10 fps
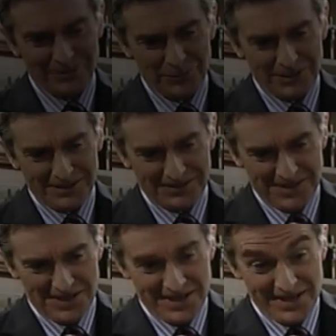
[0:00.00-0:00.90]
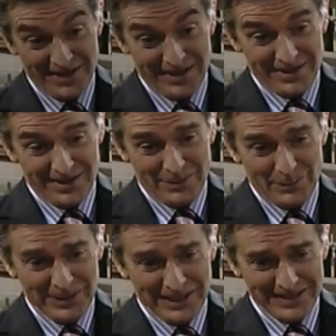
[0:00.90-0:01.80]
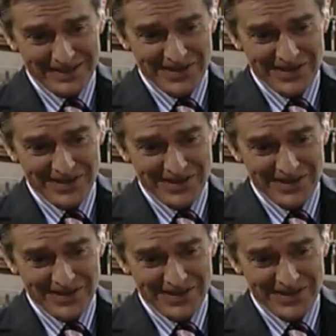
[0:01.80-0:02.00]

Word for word: well, better late than